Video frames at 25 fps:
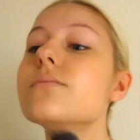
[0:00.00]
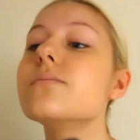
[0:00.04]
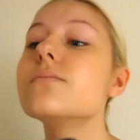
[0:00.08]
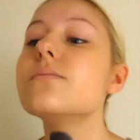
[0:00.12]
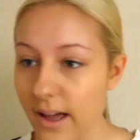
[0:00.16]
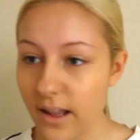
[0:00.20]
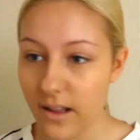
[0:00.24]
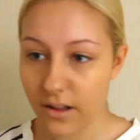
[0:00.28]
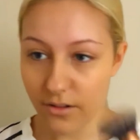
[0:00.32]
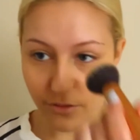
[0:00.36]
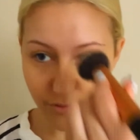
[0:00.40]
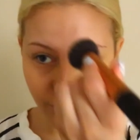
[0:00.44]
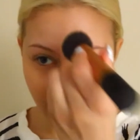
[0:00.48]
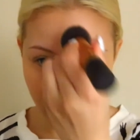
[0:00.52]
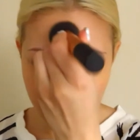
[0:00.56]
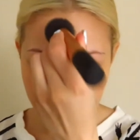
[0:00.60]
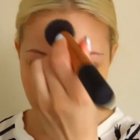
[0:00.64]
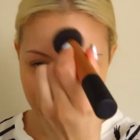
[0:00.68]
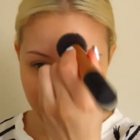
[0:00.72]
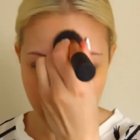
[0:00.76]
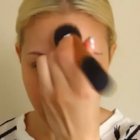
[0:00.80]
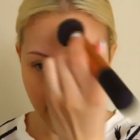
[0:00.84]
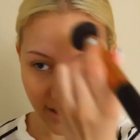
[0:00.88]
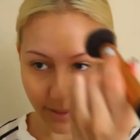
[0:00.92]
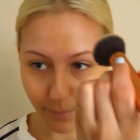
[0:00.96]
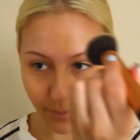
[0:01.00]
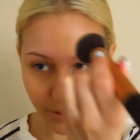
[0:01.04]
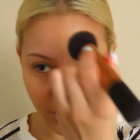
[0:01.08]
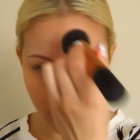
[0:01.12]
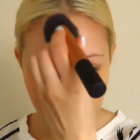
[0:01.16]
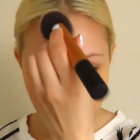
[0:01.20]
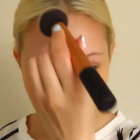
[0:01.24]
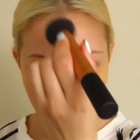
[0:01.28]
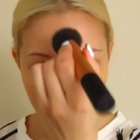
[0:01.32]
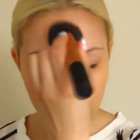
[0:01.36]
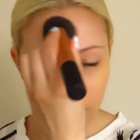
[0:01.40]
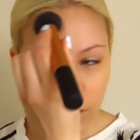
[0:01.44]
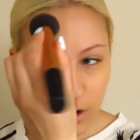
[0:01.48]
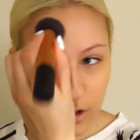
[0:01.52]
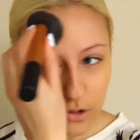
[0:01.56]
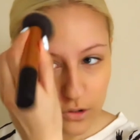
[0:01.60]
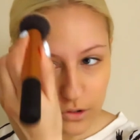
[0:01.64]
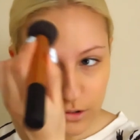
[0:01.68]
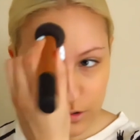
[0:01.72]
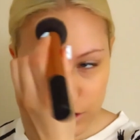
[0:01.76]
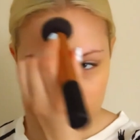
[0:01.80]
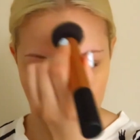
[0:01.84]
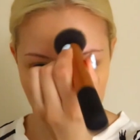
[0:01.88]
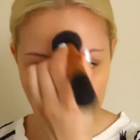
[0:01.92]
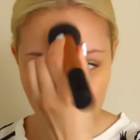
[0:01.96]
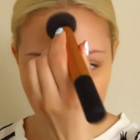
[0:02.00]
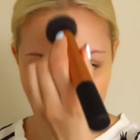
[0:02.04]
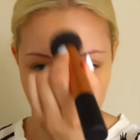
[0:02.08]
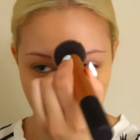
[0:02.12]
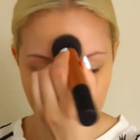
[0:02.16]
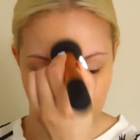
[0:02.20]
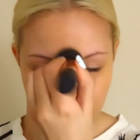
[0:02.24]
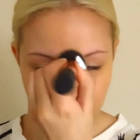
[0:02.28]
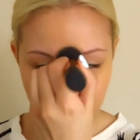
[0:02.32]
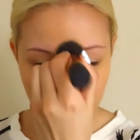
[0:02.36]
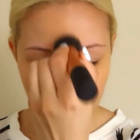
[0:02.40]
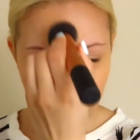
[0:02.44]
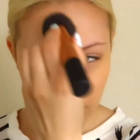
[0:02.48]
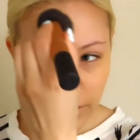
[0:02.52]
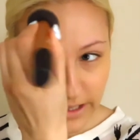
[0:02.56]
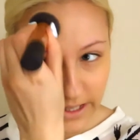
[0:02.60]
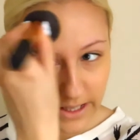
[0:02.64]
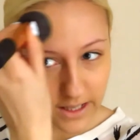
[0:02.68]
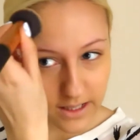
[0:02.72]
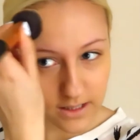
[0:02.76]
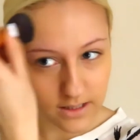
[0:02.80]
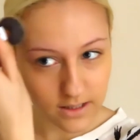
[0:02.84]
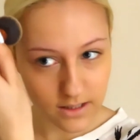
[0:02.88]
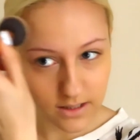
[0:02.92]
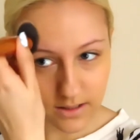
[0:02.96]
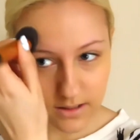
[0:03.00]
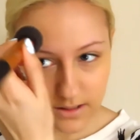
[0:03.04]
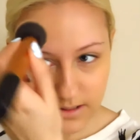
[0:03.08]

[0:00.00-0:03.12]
And then finally I'm going to move on to my forehead.